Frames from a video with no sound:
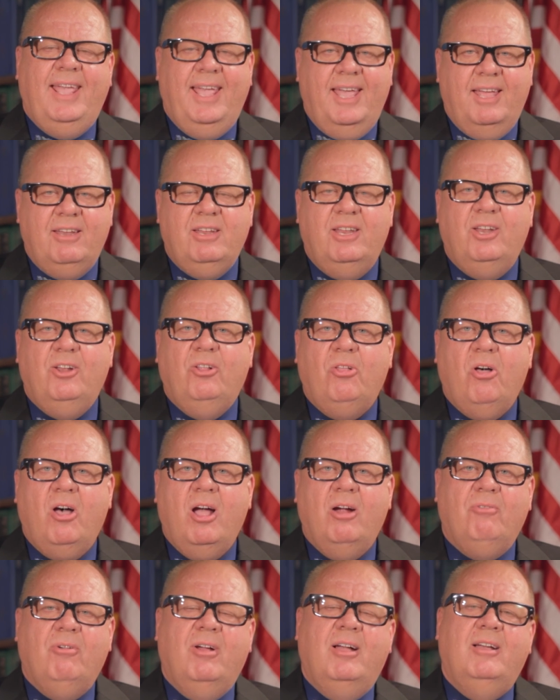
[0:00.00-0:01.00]
And in the
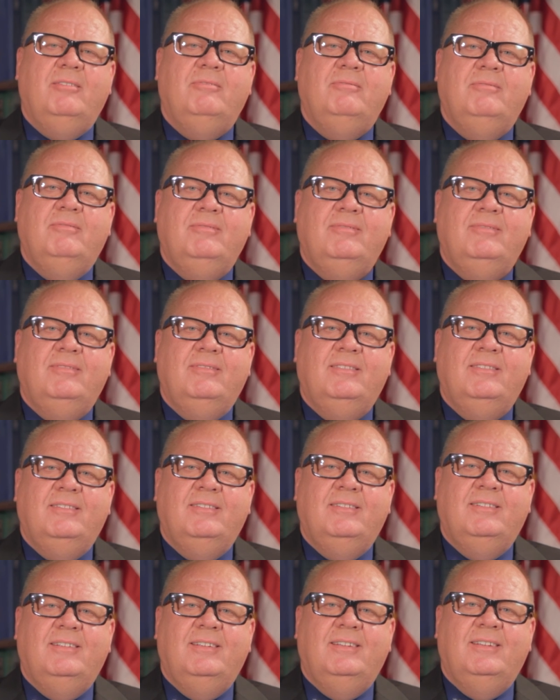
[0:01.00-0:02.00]
long run,
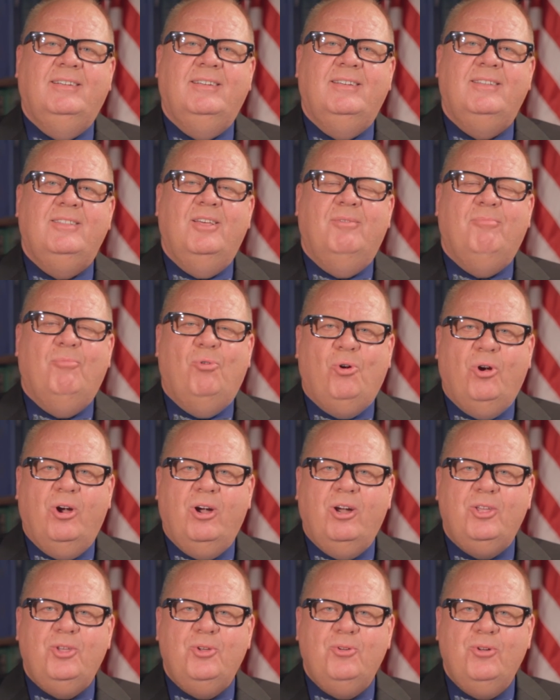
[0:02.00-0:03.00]
the
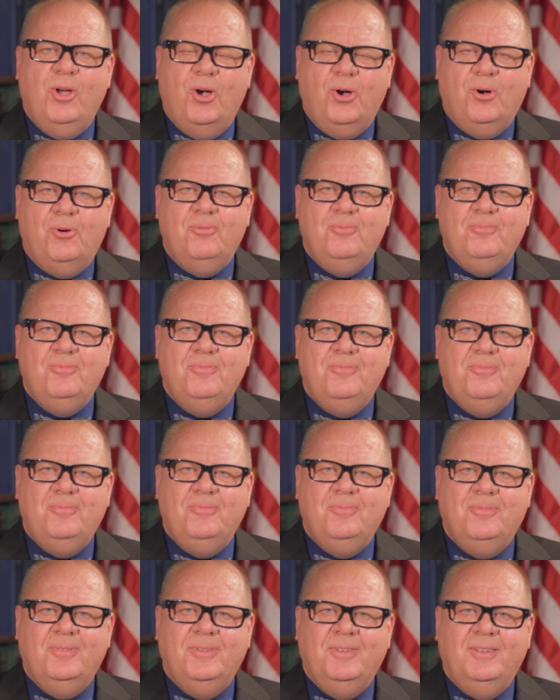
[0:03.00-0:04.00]
more you know,
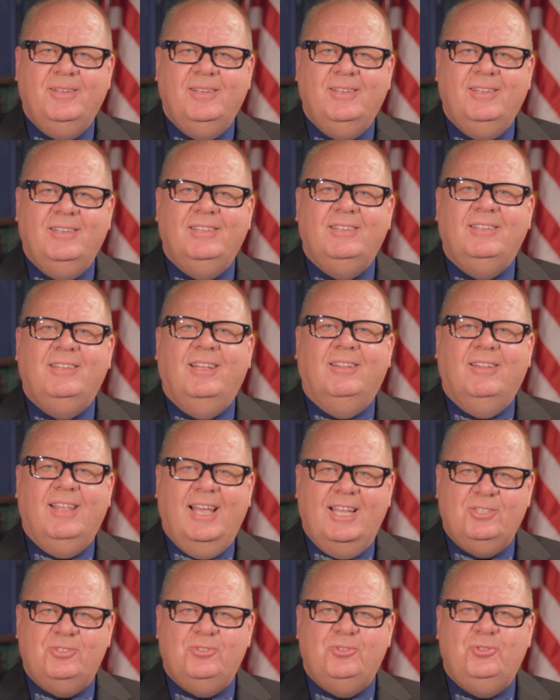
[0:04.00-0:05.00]
the
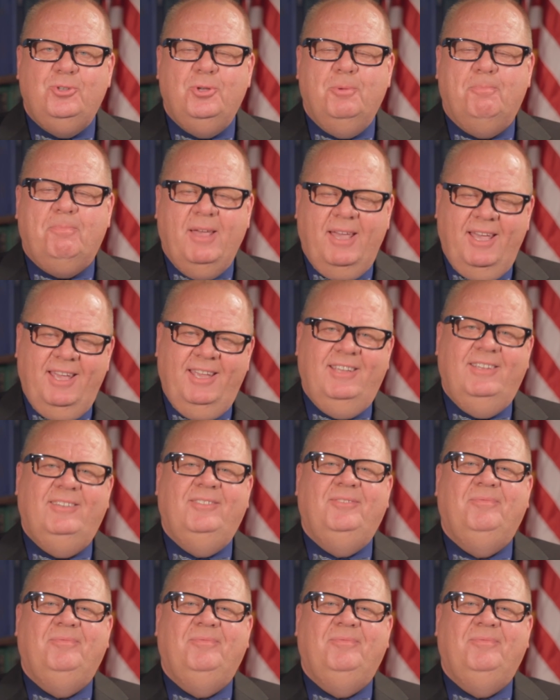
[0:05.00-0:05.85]
less you pay.